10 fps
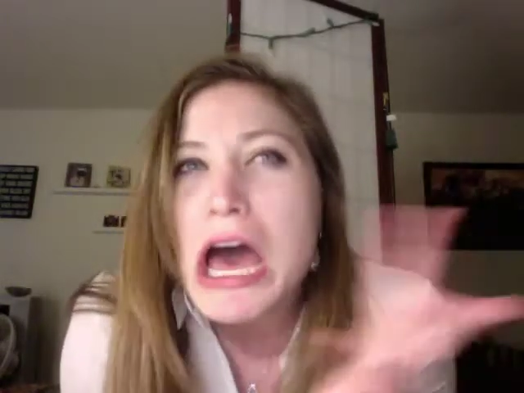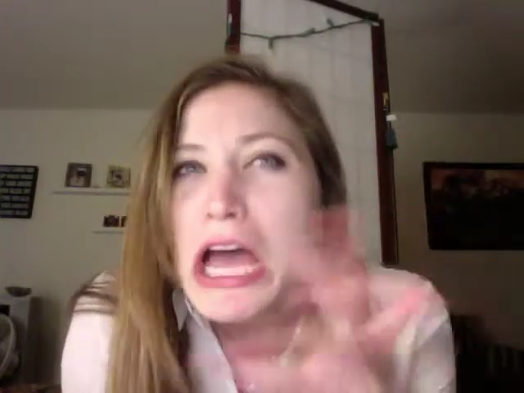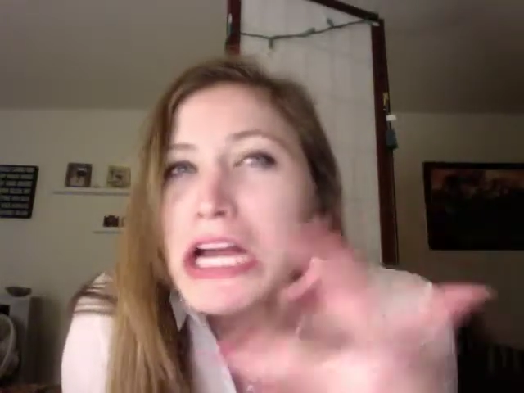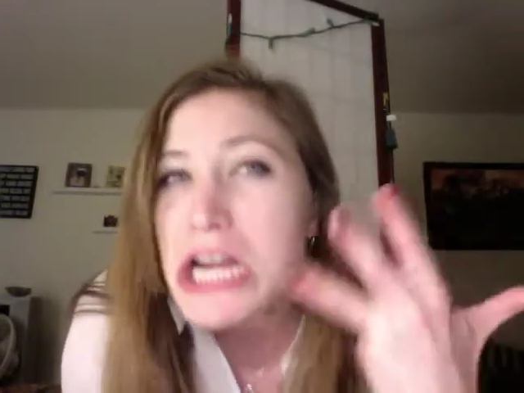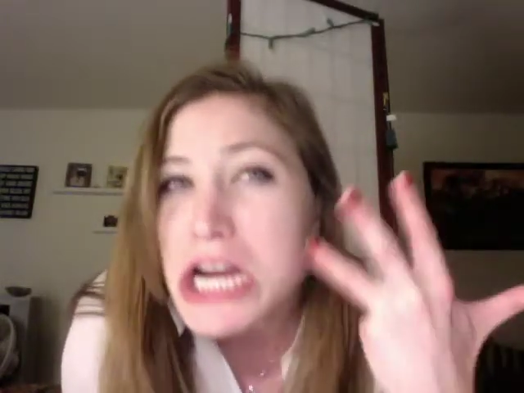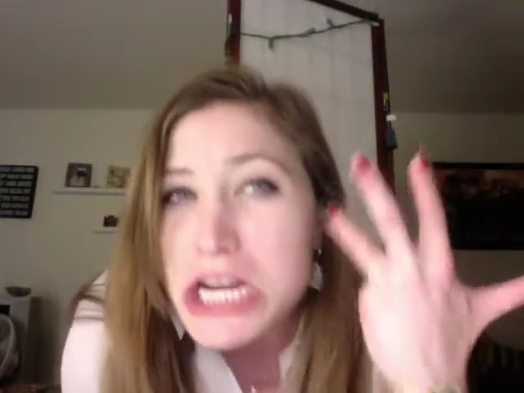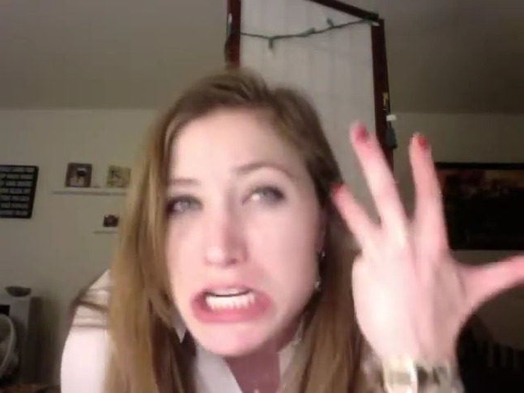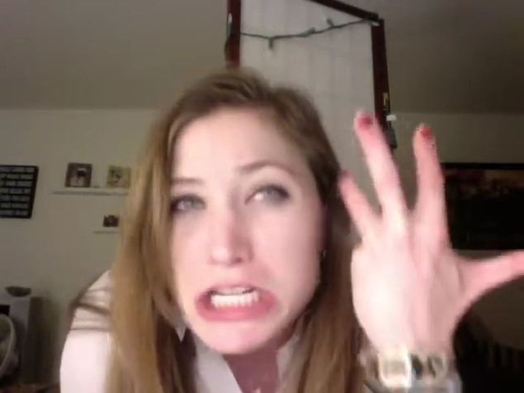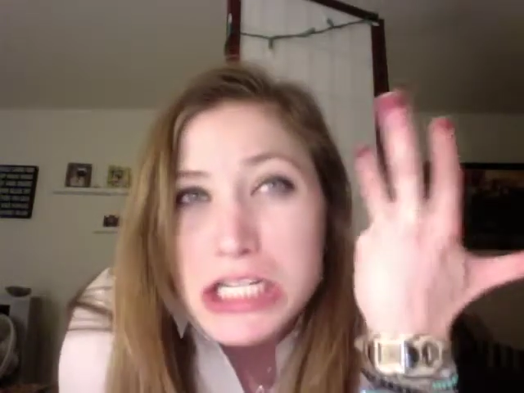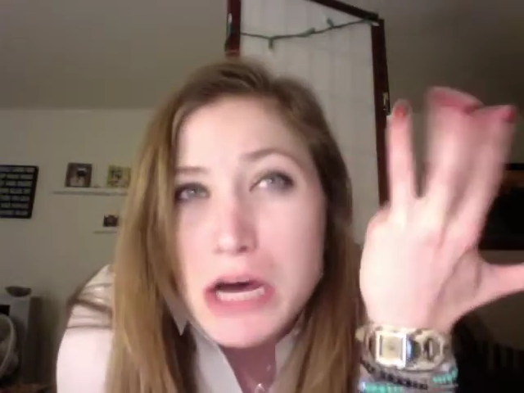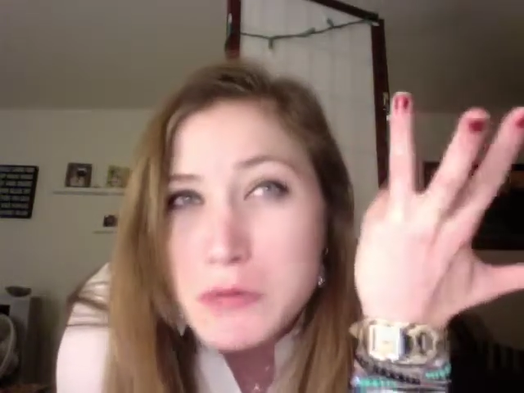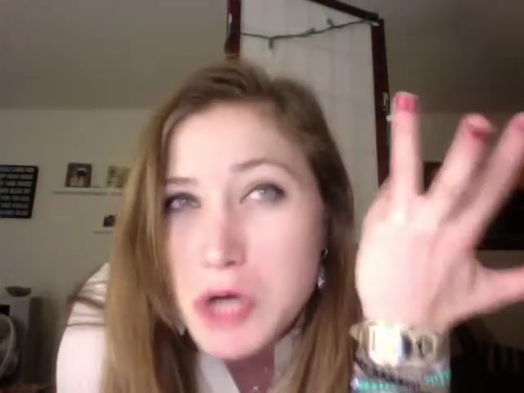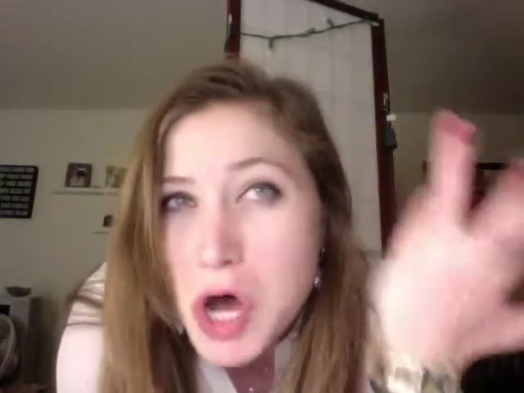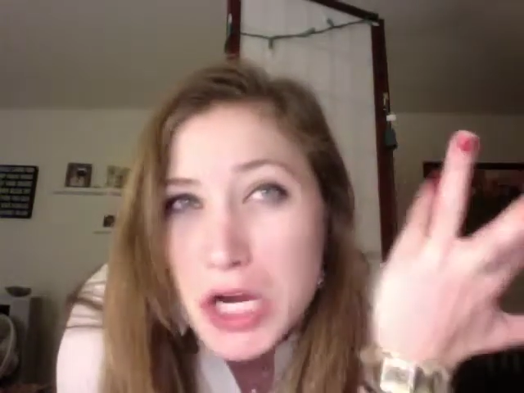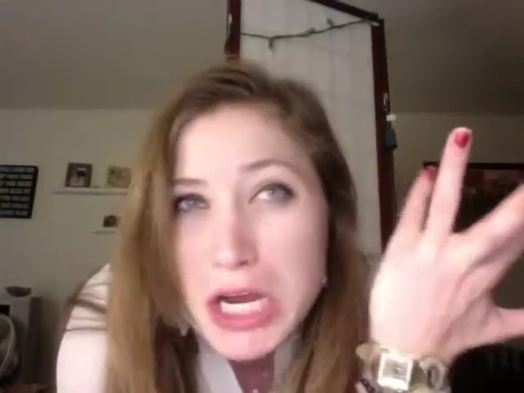I need to stop
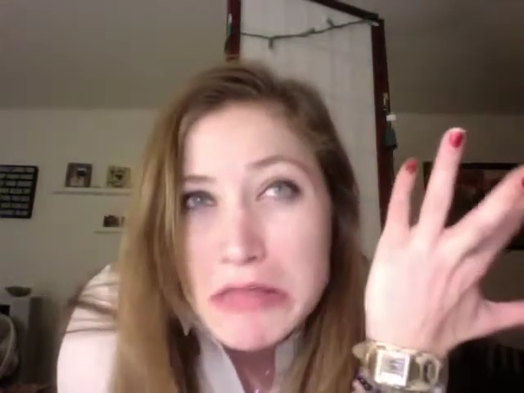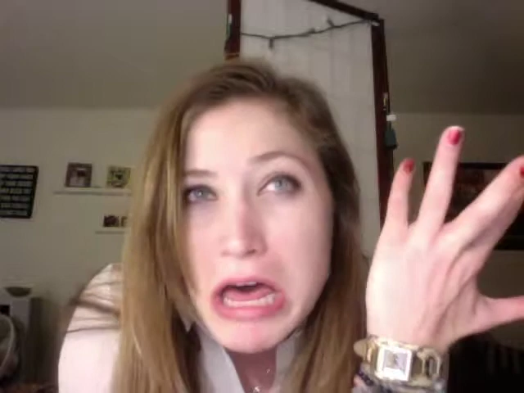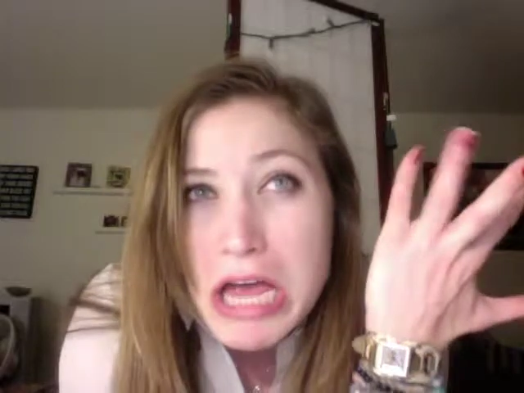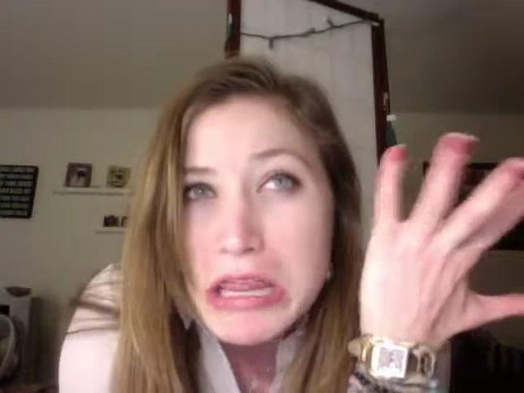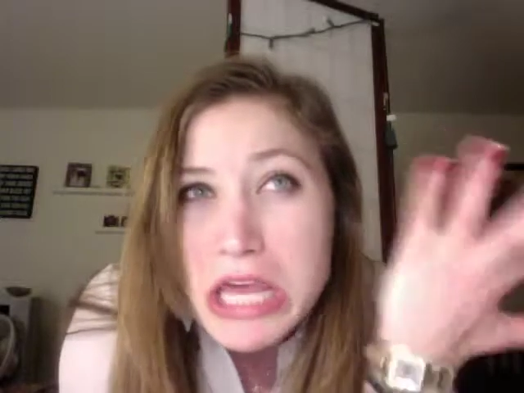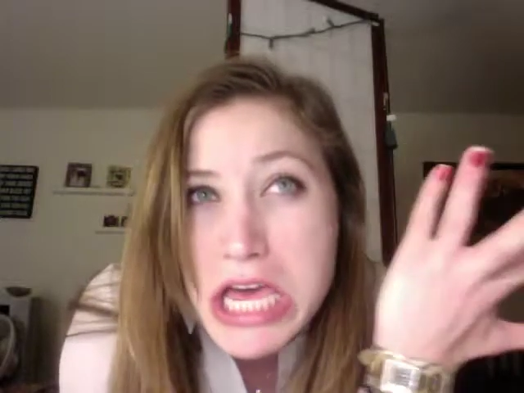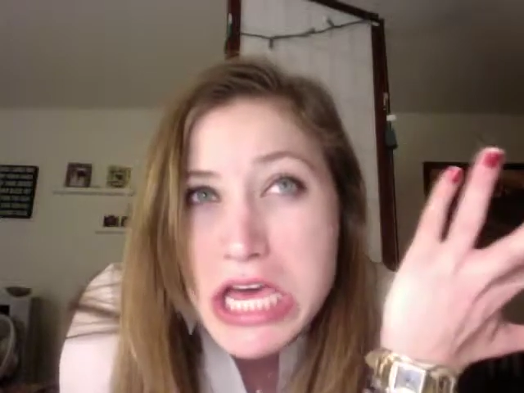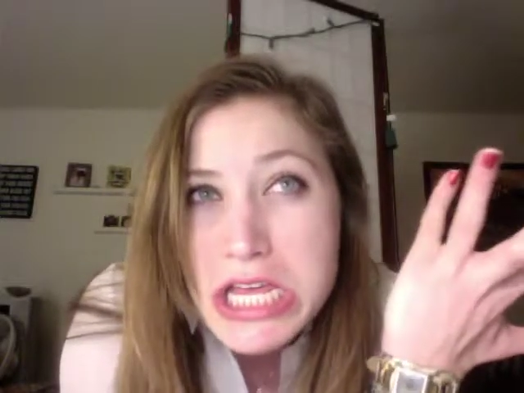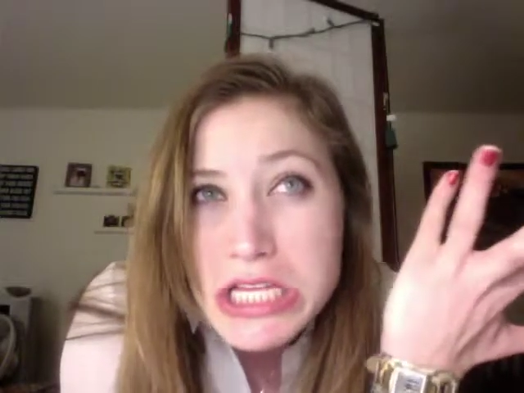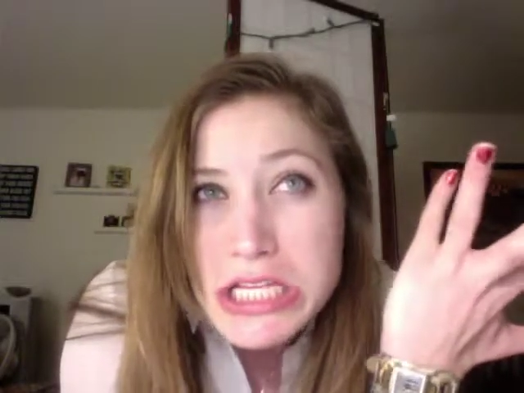talking like this.